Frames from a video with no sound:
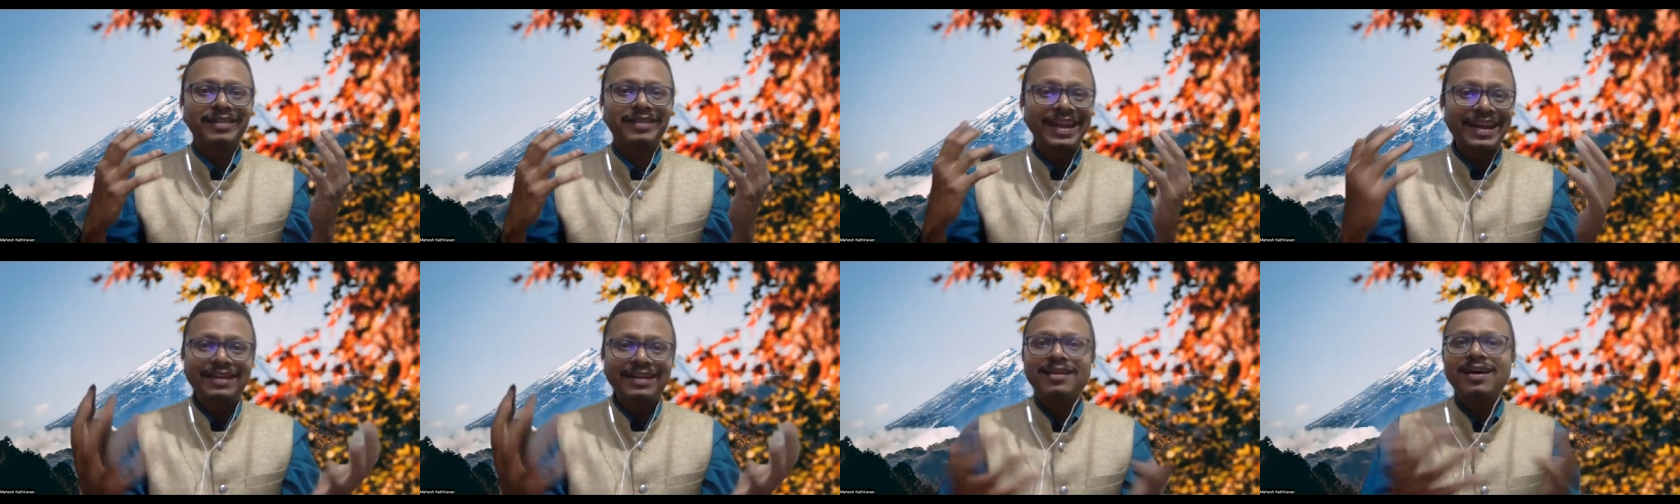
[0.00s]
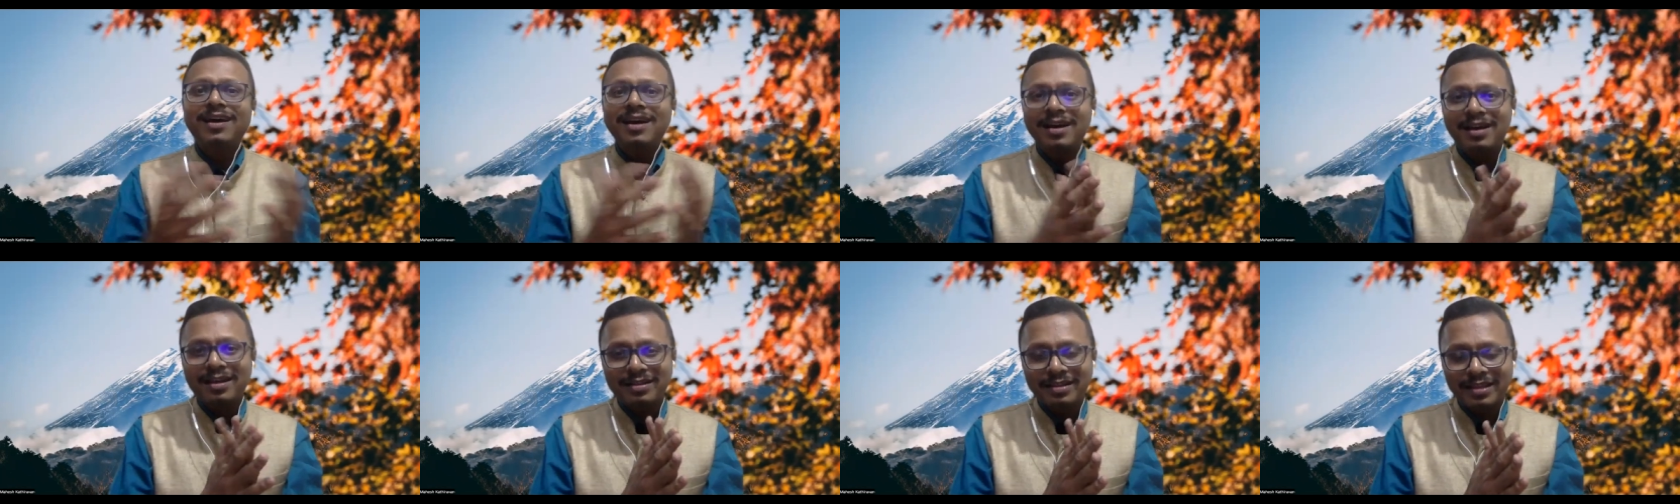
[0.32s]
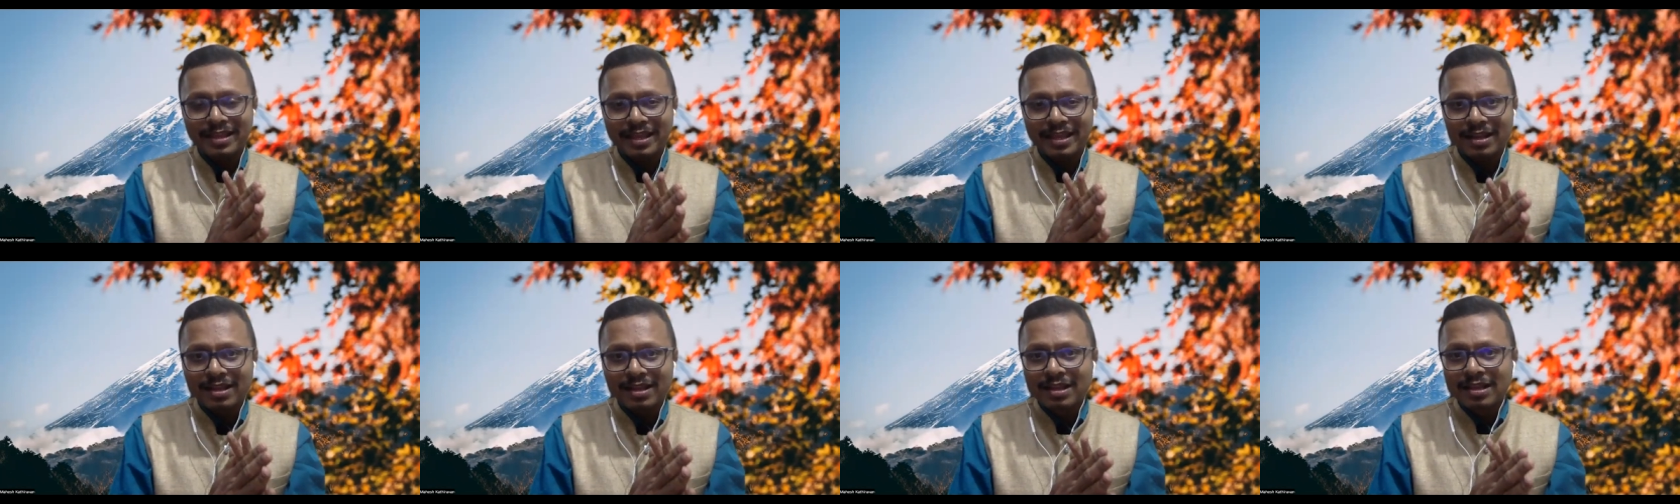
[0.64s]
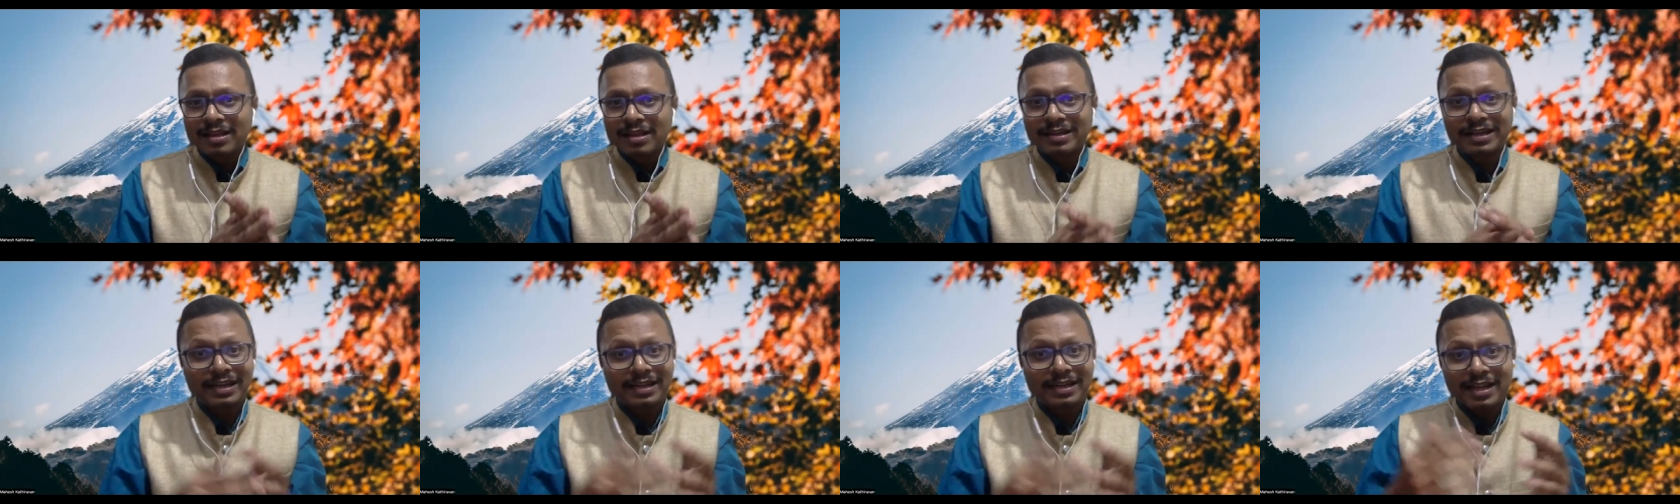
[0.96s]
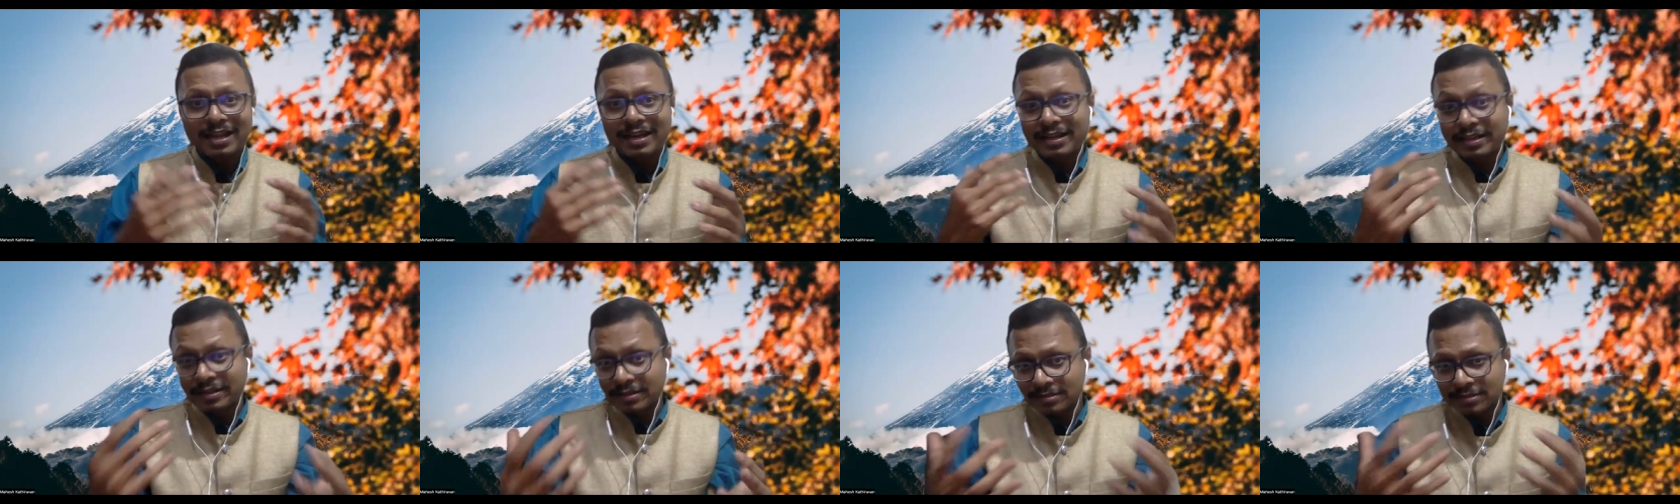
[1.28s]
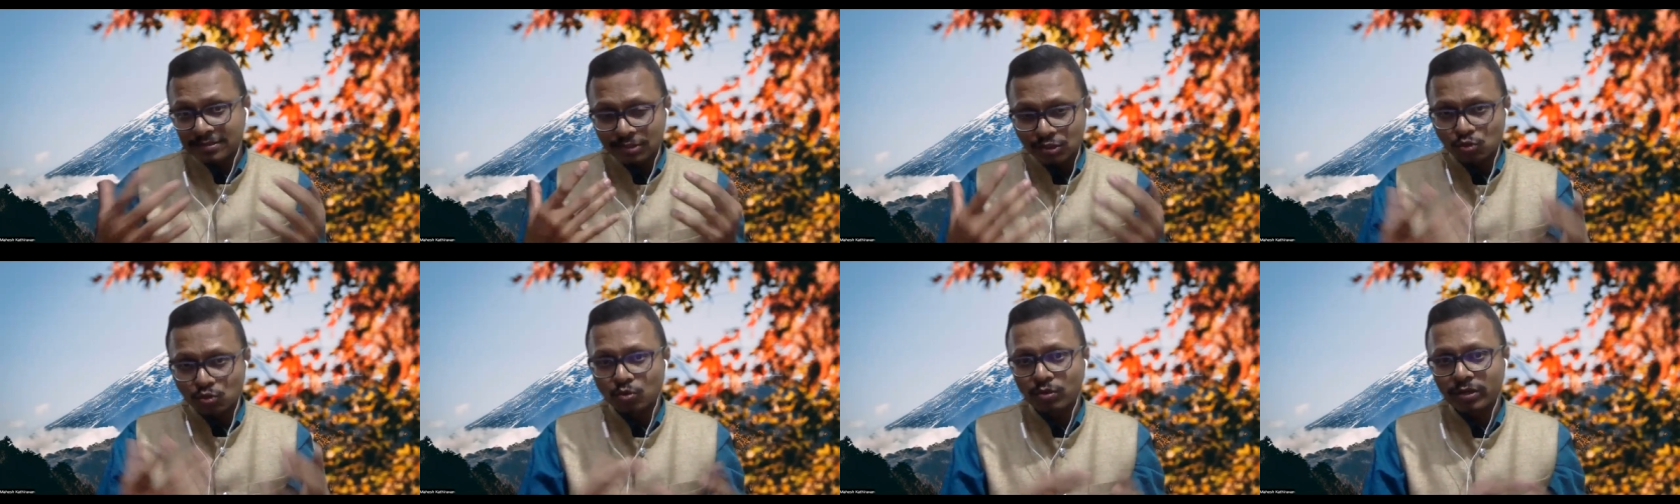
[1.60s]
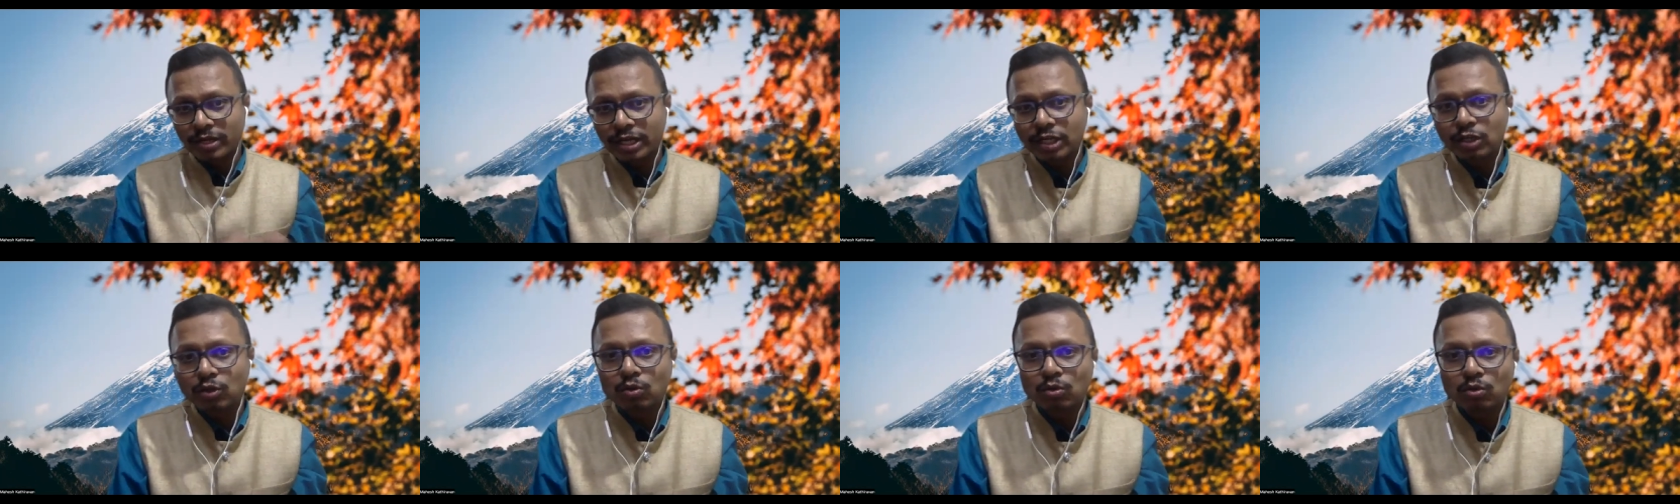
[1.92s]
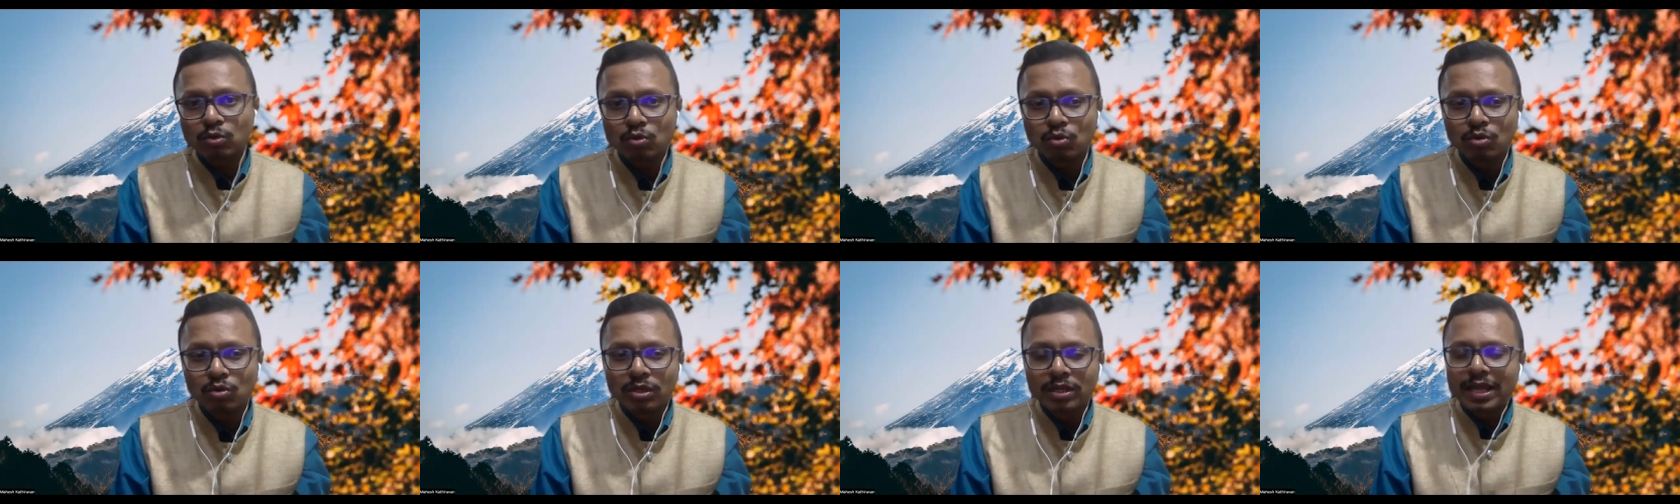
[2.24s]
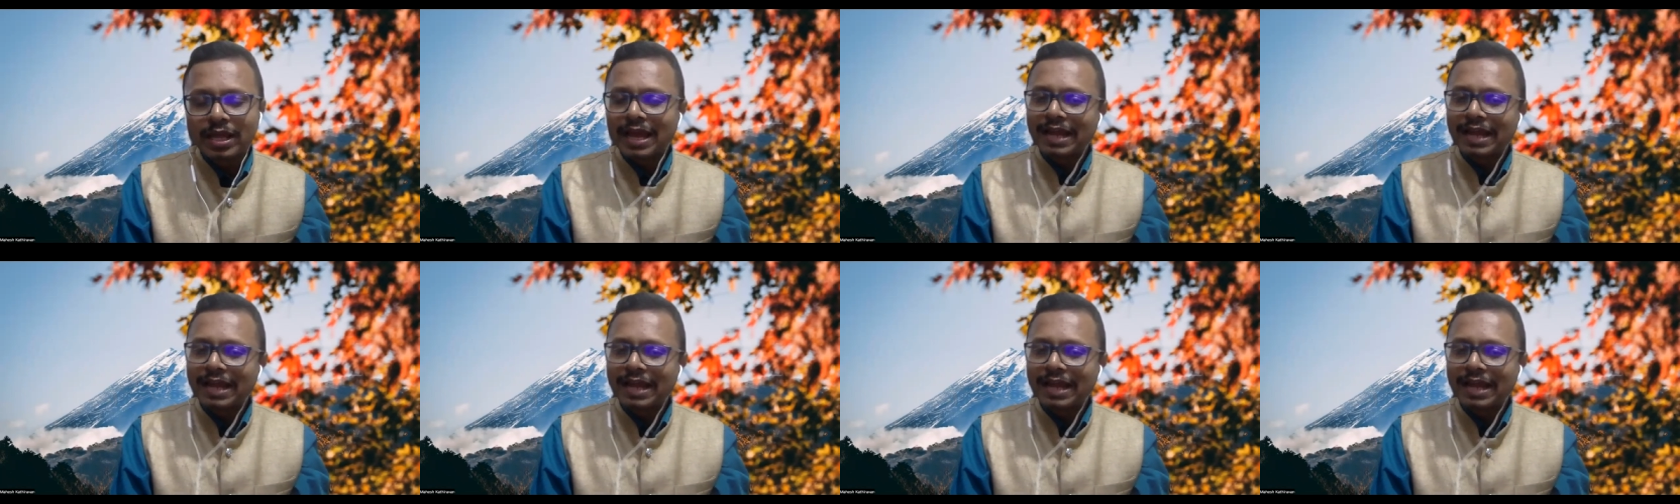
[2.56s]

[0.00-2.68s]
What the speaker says: data are there, data analysis you need to do,